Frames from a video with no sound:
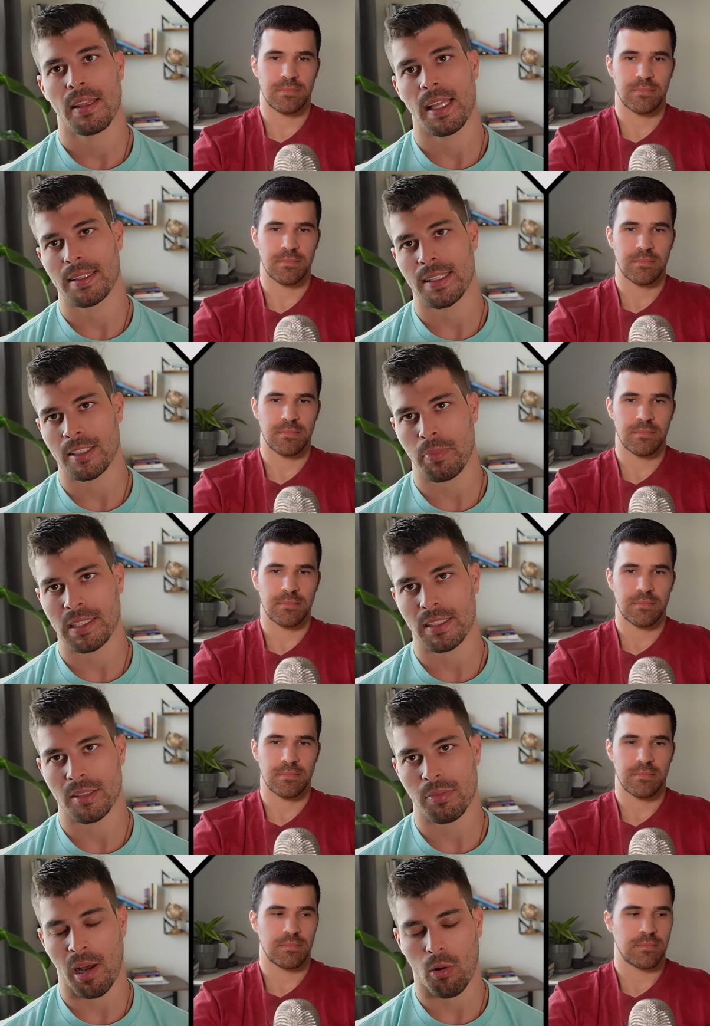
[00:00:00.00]
Speaker 1: that this
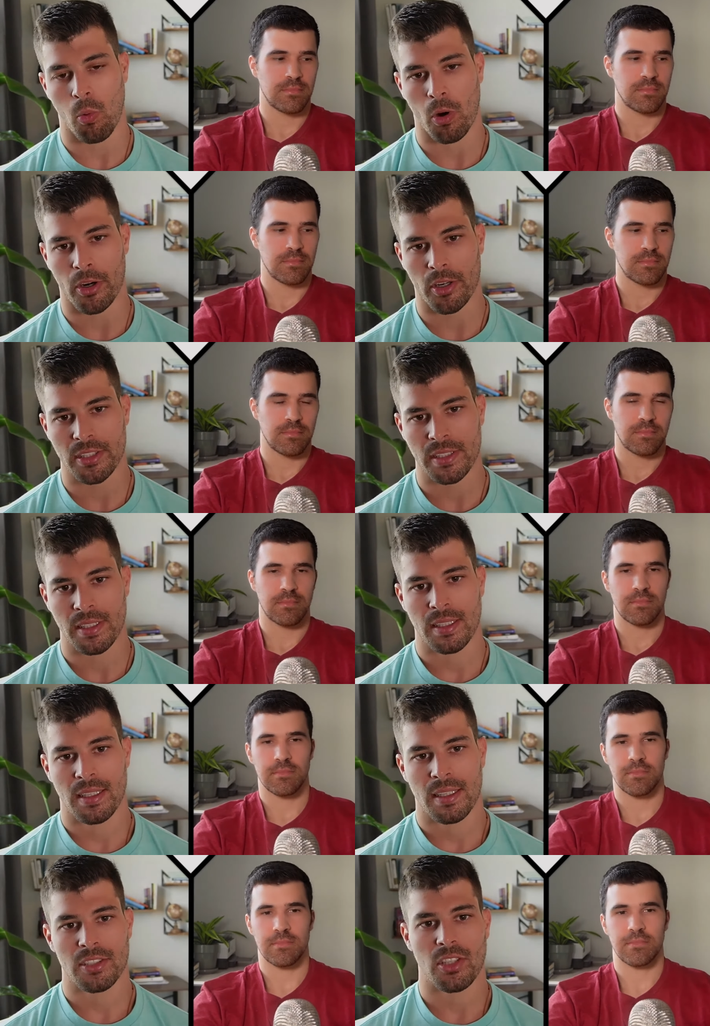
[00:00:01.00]
business model works,
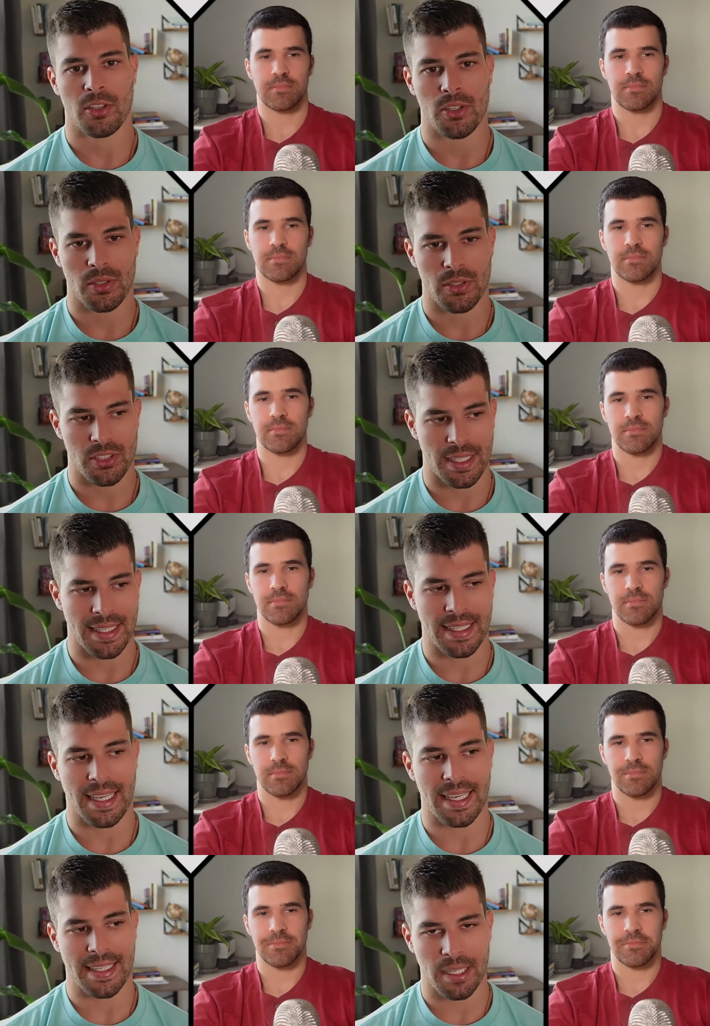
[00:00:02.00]
so you,
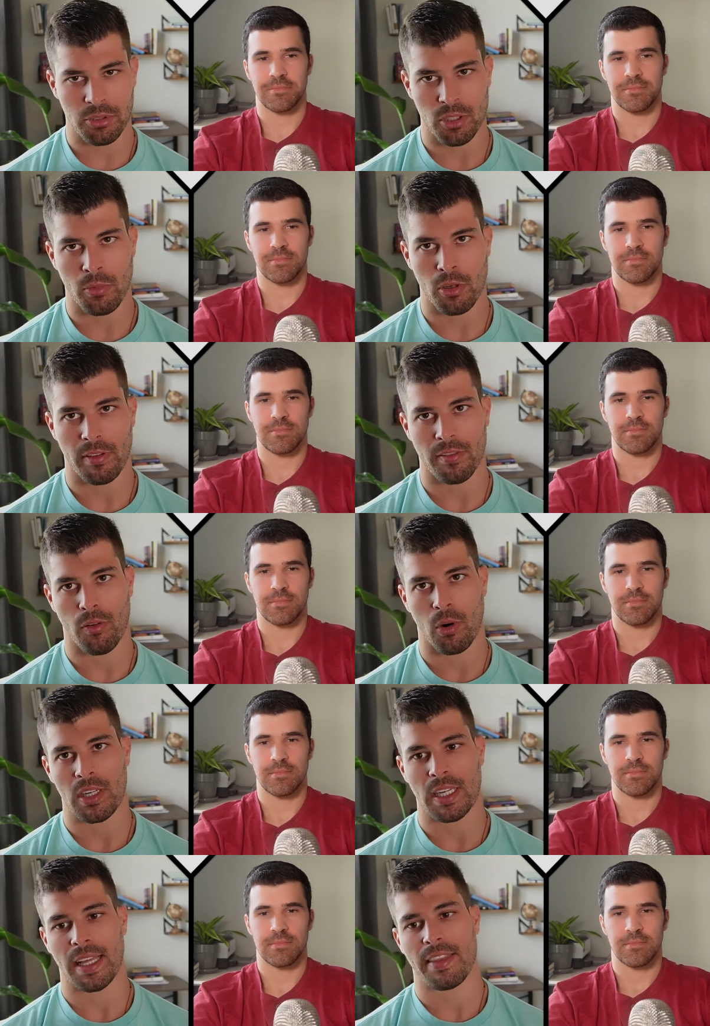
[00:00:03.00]
it, it keeps you moving
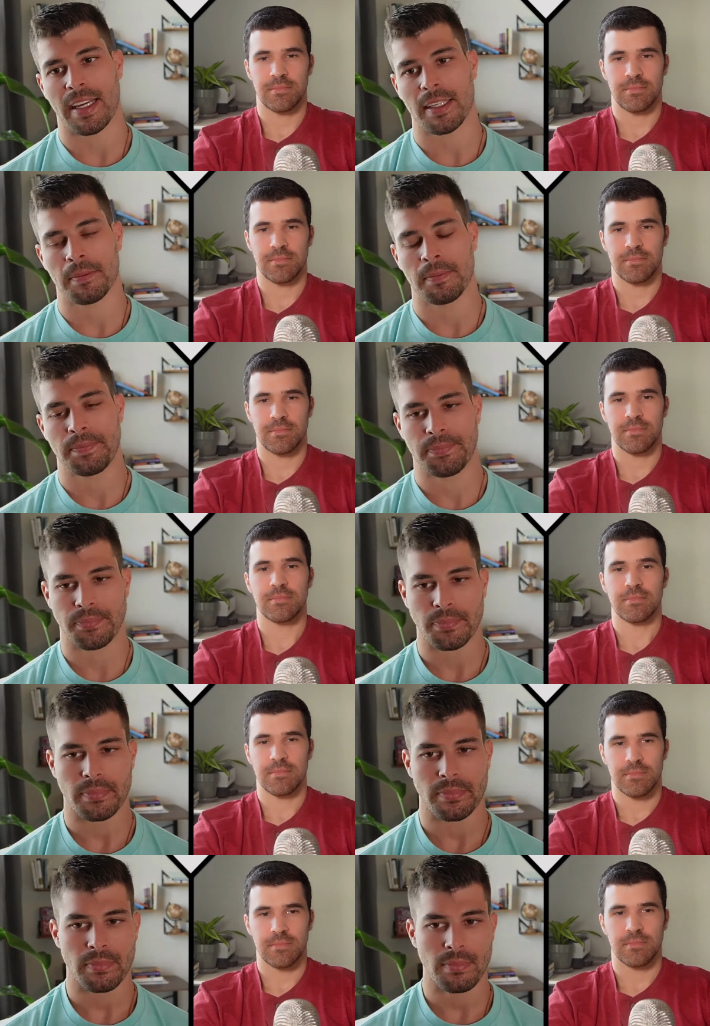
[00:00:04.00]
forward, I think.
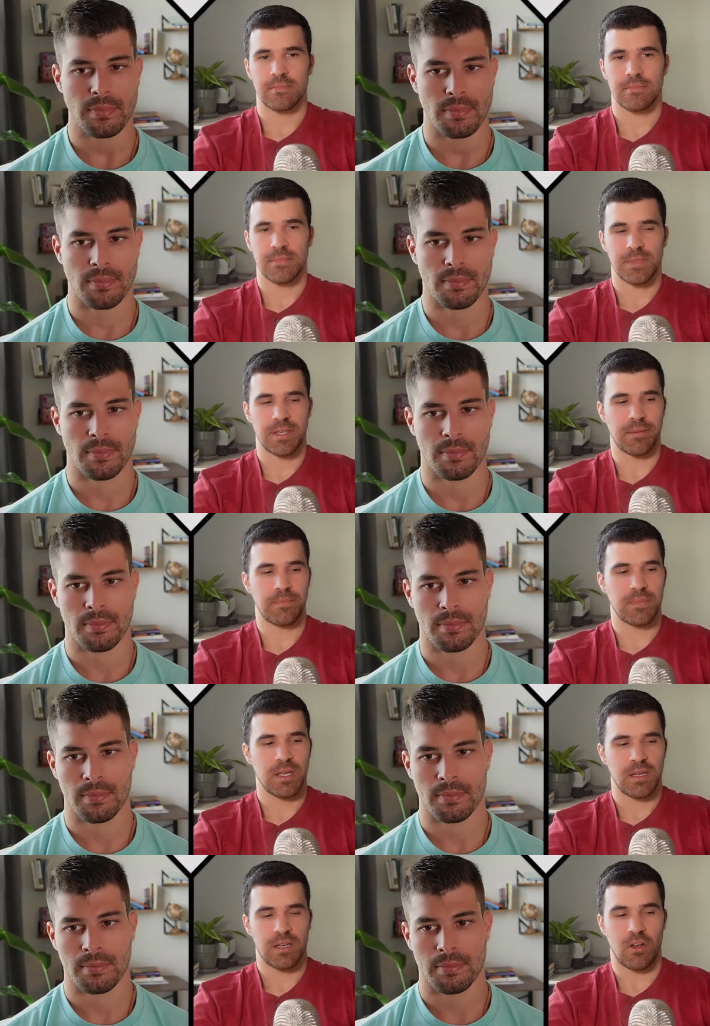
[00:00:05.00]
Speaker 2: Yep.
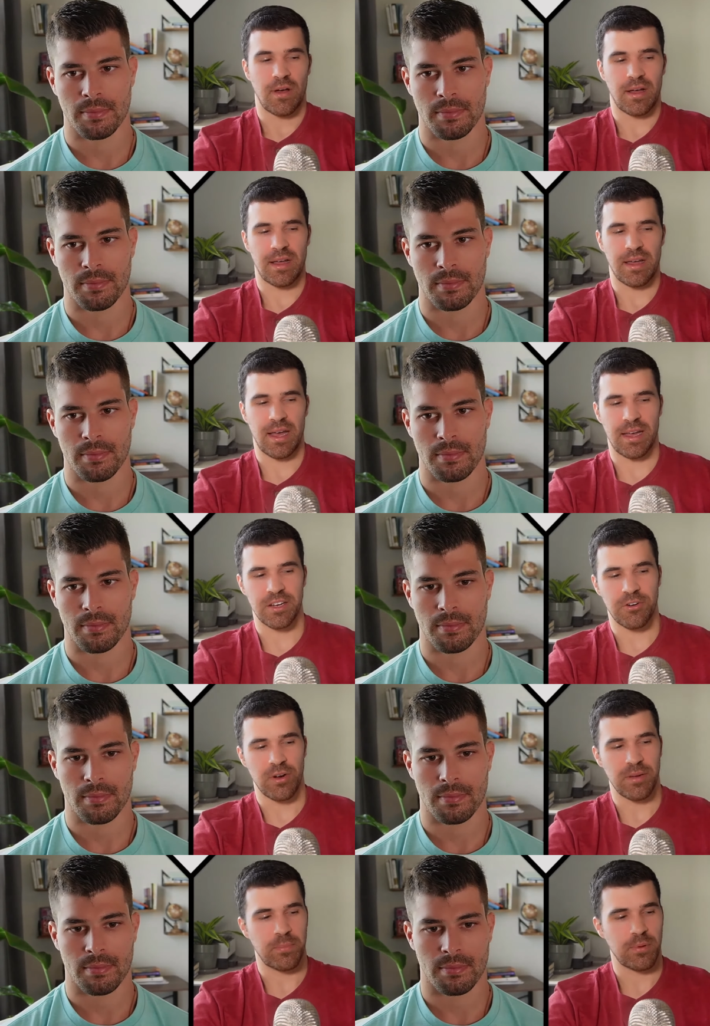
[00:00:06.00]
No, I, I
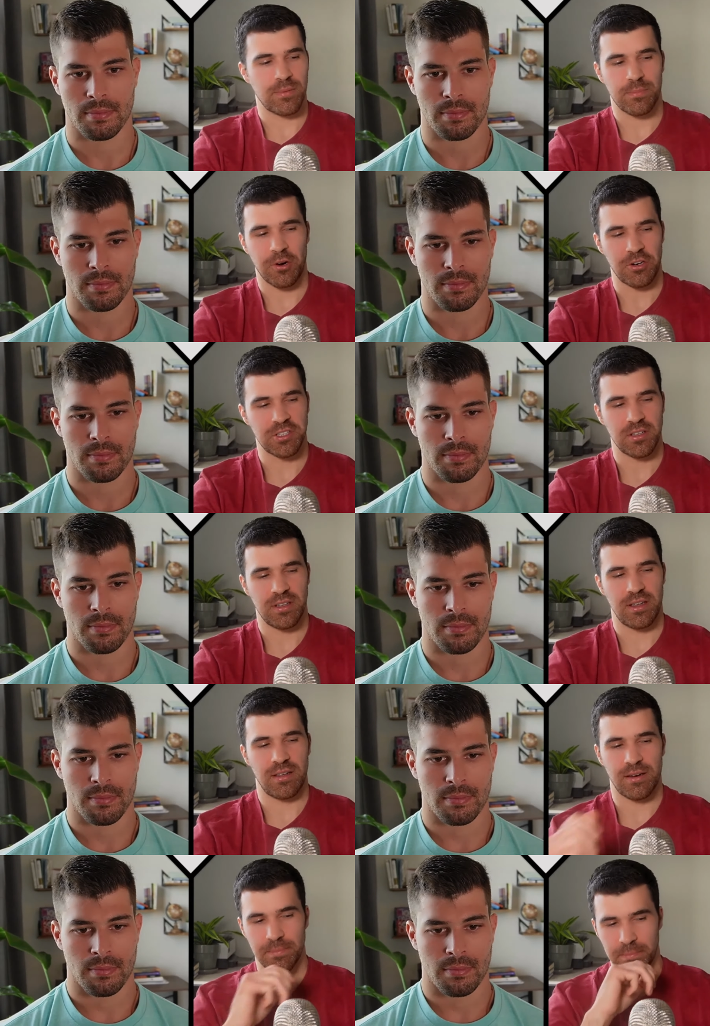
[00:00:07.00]
agree personally.
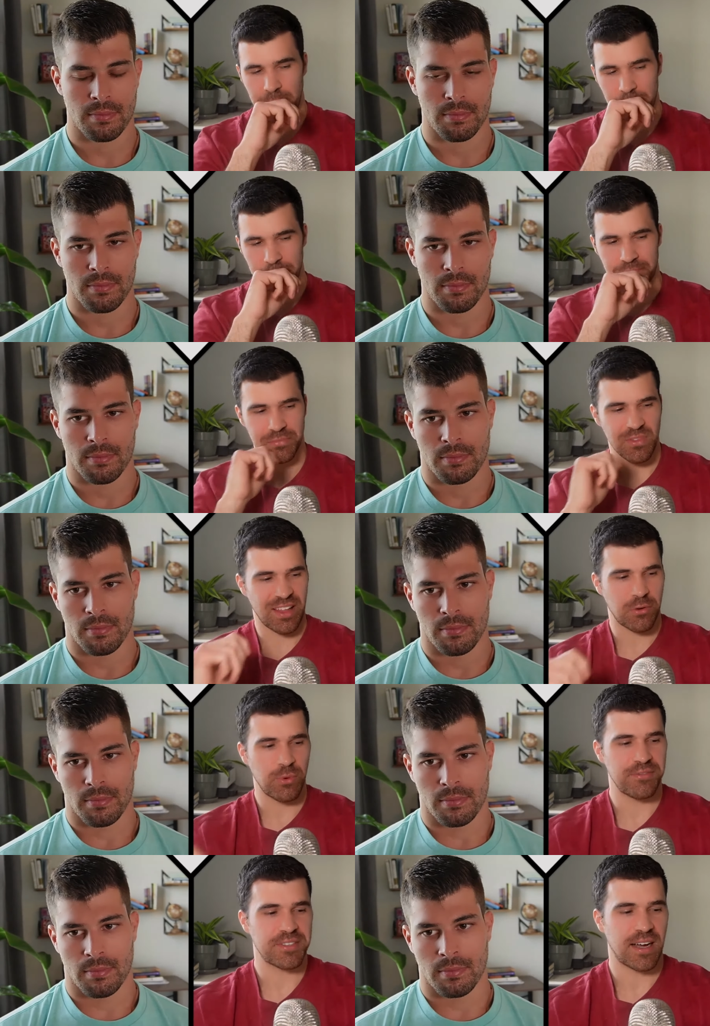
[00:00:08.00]
And
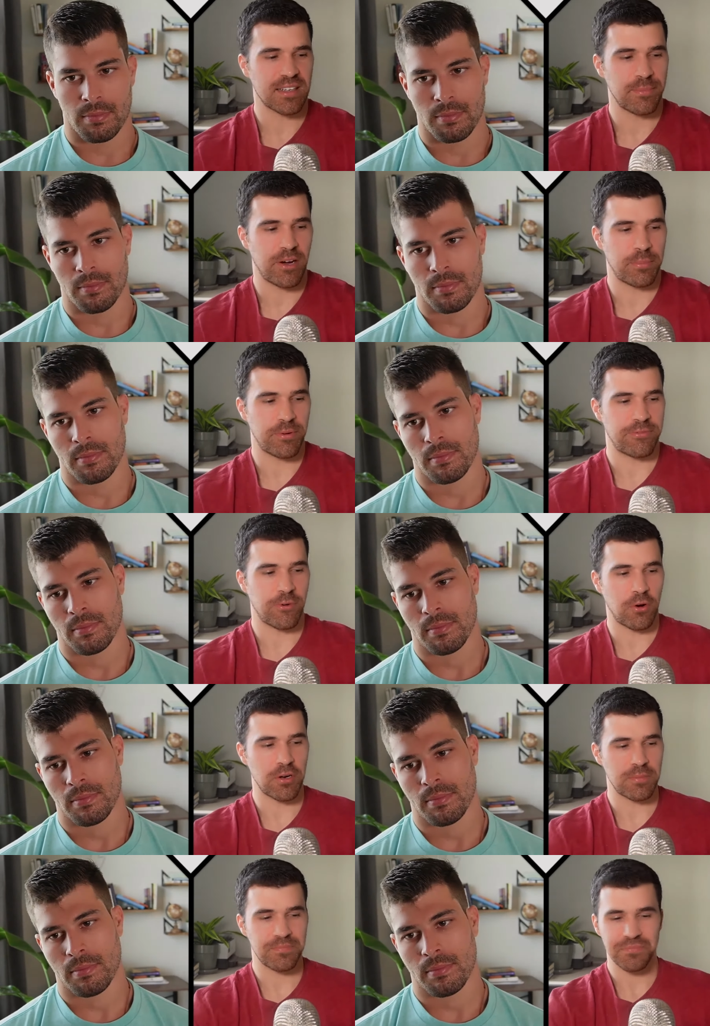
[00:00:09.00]
like we've talked about
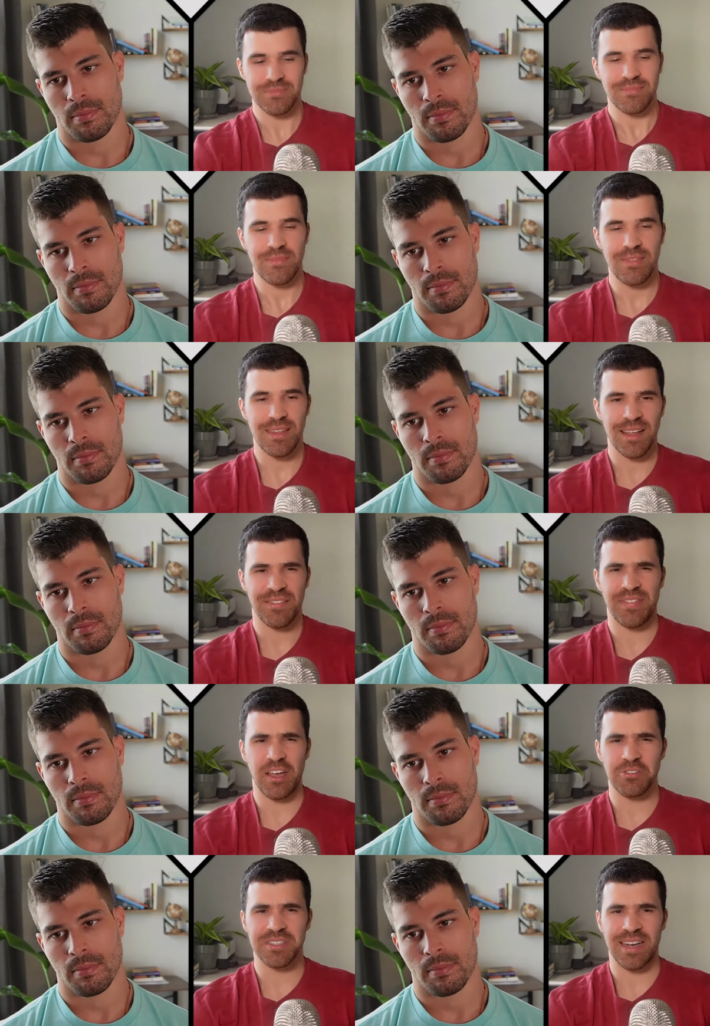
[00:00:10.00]
before,
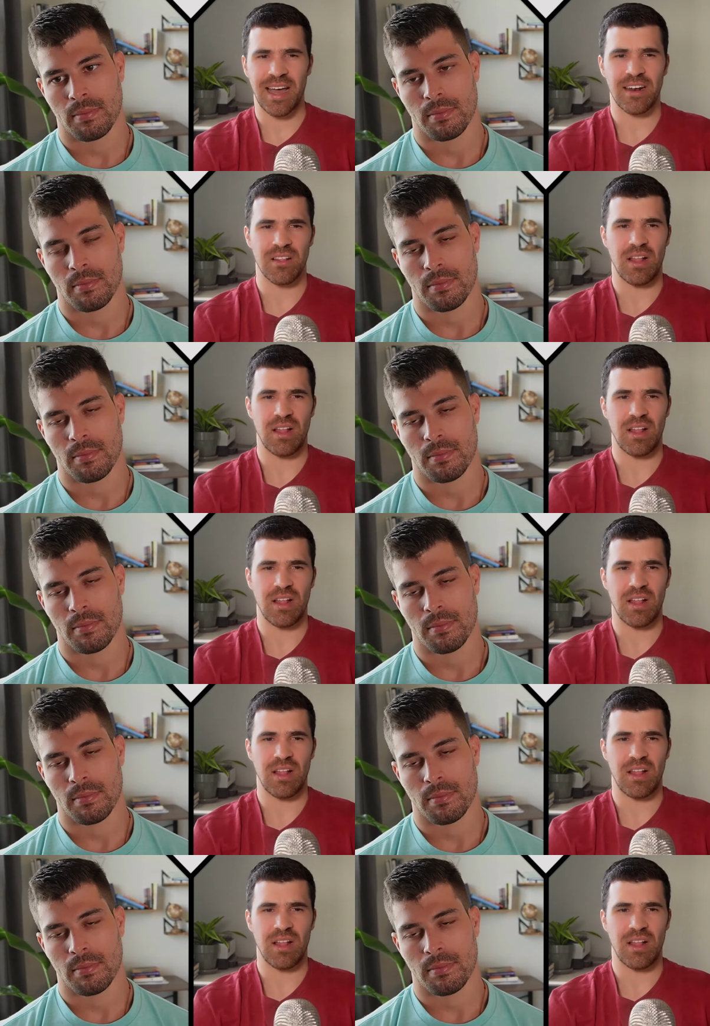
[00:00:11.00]
there's not a